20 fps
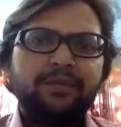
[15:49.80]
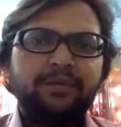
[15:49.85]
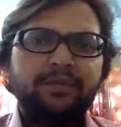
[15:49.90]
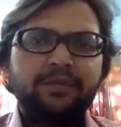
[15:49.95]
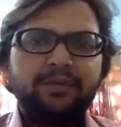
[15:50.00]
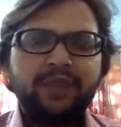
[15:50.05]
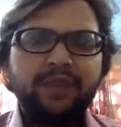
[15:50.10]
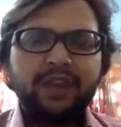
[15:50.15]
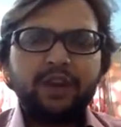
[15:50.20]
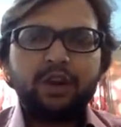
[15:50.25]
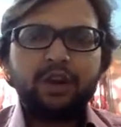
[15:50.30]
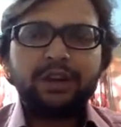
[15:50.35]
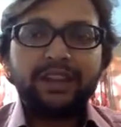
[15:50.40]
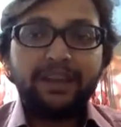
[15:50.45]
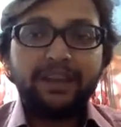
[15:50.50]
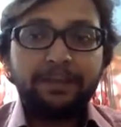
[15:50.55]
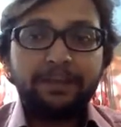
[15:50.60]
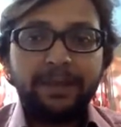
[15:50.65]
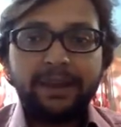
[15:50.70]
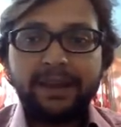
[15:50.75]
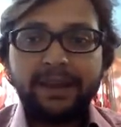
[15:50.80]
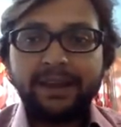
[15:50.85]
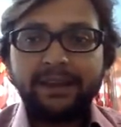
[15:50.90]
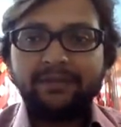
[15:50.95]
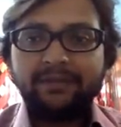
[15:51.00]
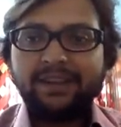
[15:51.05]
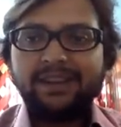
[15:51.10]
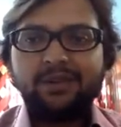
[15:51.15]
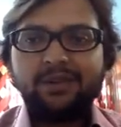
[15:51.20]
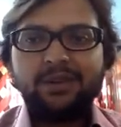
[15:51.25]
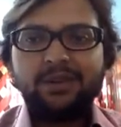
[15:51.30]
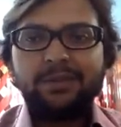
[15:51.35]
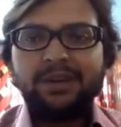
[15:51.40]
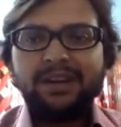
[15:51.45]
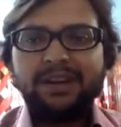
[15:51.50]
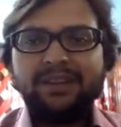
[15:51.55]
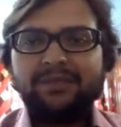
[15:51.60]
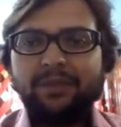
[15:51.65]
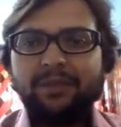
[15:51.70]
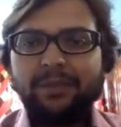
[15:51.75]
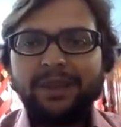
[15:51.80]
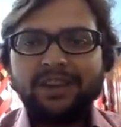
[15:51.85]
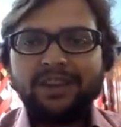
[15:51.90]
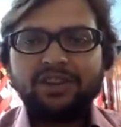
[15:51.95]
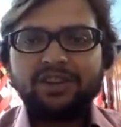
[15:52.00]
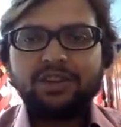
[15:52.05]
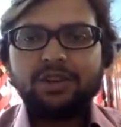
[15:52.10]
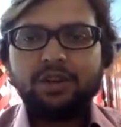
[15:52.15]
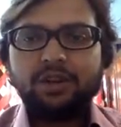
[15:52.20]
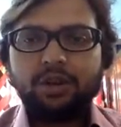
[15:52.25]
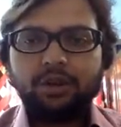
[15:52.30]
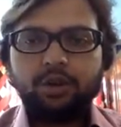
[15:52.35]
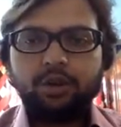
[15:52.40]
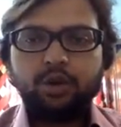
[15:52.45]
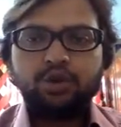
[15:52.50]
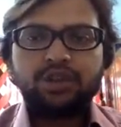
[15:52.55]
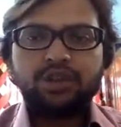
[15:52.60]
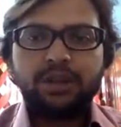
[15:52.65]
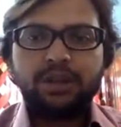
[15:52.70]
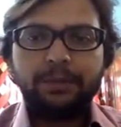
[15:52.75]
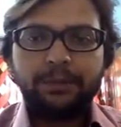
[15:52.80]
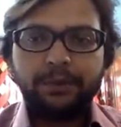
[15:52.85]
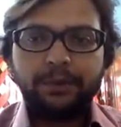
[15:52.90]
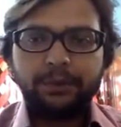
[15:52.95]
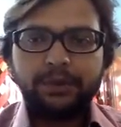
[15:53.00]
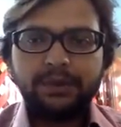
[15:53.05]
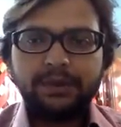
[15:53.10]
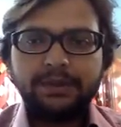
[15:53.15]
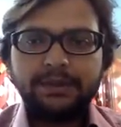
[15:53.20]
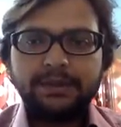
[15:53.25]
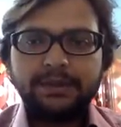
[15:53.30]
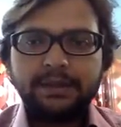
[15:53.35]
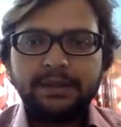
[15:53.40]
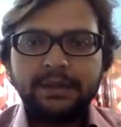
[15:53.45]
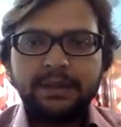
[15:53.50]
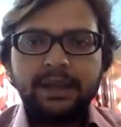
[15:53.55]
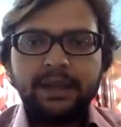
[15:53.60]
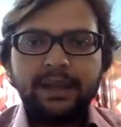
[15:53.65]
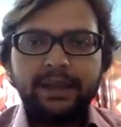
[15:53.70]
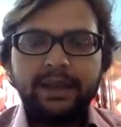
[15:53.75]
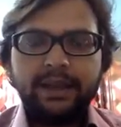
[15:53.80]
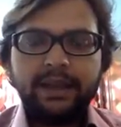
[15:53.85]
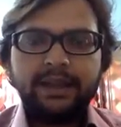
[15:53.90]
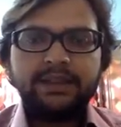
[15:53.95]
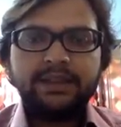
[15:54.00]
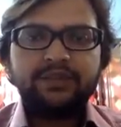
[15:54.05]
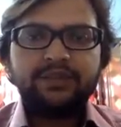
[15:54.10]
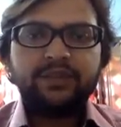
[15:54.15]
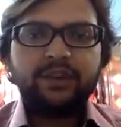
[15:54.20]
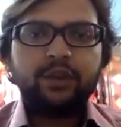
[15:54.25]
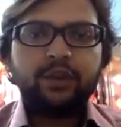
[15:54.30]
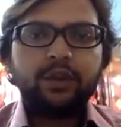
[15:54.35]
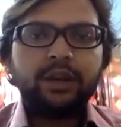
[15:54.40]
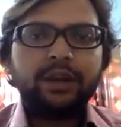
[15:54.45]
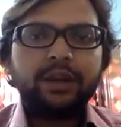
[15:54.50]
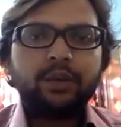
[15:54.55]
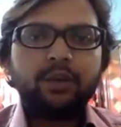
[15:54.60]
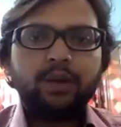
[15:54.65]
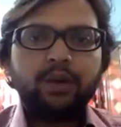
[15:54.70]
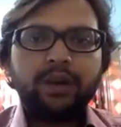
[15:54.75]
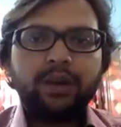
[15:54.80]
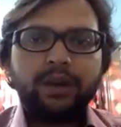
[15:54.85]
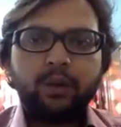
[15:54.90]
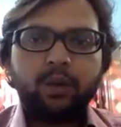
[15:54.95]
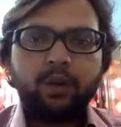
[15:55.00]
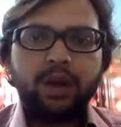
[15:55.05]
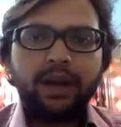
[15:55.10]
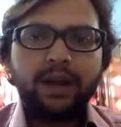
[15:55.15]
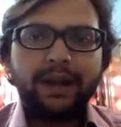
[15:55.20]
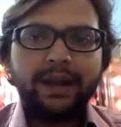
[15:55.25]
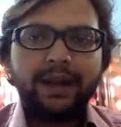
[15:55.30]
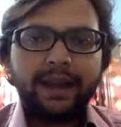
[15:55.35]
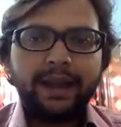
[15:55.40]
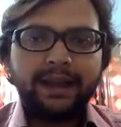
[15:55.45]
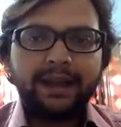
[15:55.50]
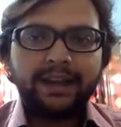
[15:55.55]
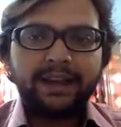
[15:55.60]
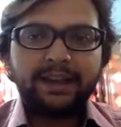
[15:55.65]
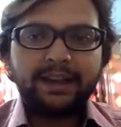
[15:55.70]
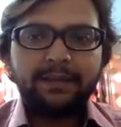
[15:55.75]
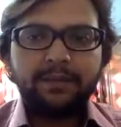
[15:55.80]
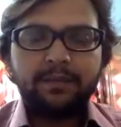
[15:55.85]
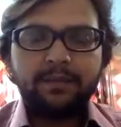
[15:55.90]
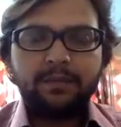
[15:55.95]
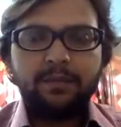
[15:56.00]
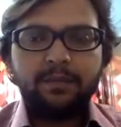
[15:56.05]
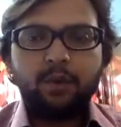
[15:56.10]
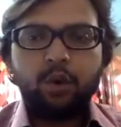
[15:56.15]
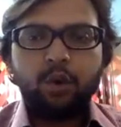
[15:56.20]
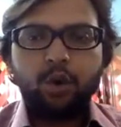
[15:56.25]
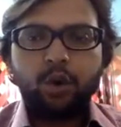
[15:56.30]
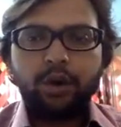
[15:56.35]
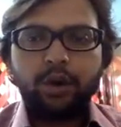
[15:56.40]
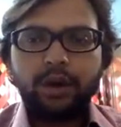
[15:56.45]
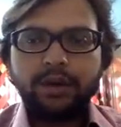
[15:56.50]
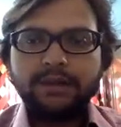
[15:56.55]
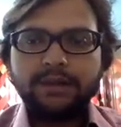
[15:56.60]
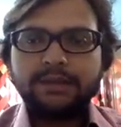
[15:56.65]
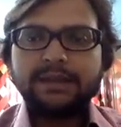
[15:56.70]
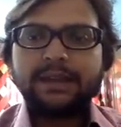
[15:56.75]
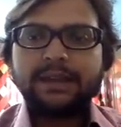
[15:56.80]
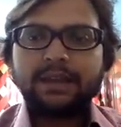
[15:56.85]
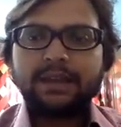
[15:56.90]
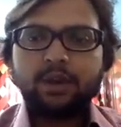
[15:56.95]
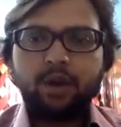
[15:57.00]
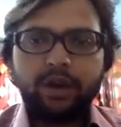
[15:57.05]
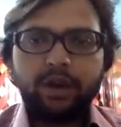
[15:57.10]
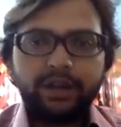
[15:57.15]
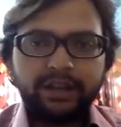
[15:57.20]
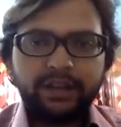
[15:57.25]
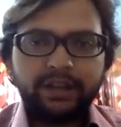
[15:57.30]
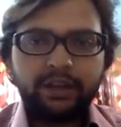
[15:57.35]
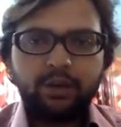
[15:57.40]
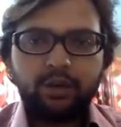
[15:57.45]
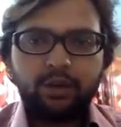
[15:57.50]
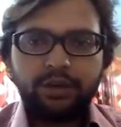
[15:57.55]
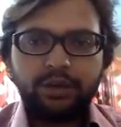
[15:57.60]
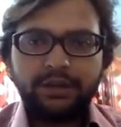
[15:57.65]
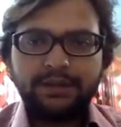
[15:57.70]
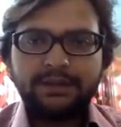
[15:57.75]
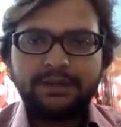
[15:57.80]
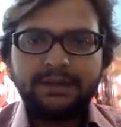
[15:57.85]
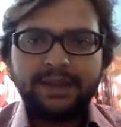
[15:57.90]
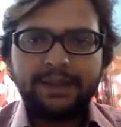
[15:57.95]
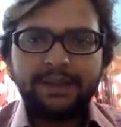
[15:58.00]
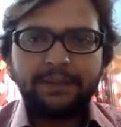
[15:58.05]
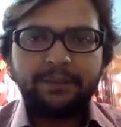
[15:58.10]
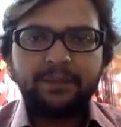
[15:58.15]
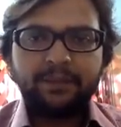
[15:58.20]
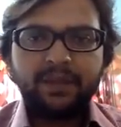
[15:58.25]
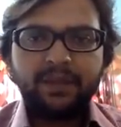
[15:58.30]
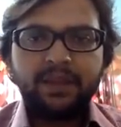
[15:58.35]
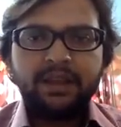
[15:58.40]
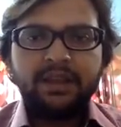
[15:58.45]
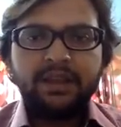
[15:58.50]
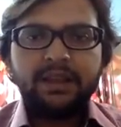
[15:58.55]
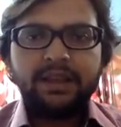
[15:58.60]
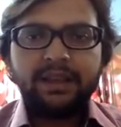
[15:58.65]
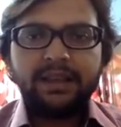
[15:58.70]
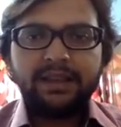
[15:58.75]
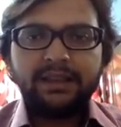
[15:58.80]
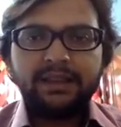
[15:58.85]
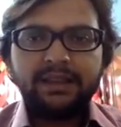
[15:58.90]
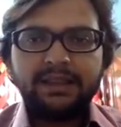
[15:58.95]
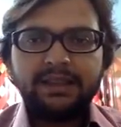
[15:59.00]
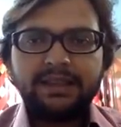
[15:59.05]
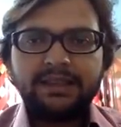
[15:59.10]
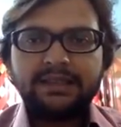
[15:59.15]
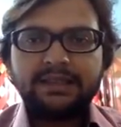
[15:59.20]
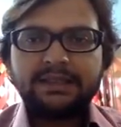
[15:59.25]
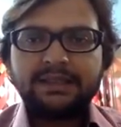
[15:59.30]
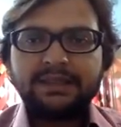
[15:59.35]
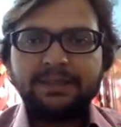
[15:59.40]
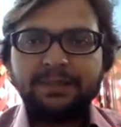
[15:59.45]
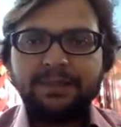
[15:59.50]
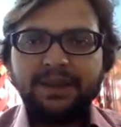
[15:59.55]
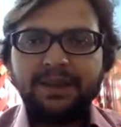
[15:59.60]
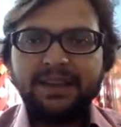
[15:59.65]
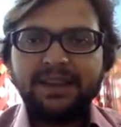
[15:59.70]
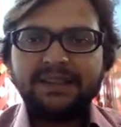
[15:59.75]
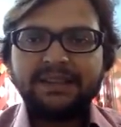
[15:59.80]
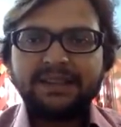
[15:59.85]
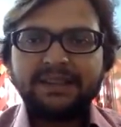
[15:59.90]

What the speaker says: we are not keeping any valuable information on those computers, and hence we don't require any more security over the same. In this simplest